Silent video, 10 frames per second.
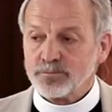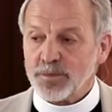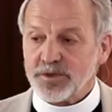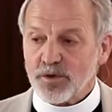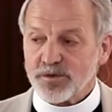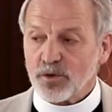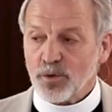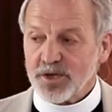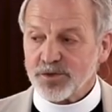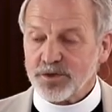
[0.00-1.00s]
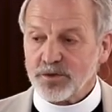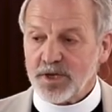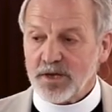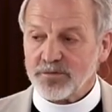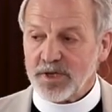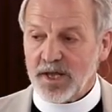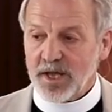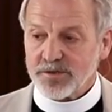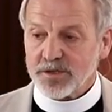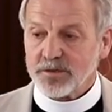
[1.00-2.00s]
But there's a question you have to
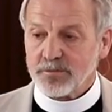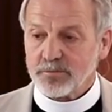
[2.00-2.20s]
ask